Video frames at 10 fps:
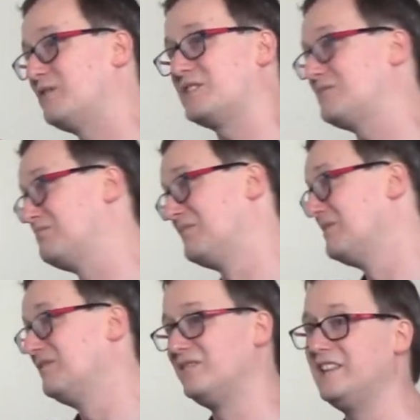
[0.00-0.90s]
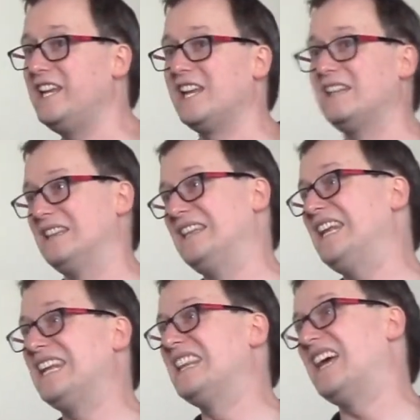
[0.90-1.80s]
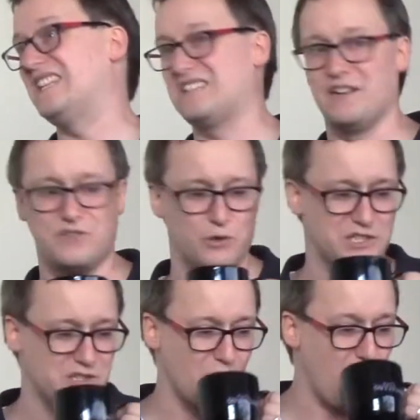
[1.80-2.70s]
its leading lights of sorts.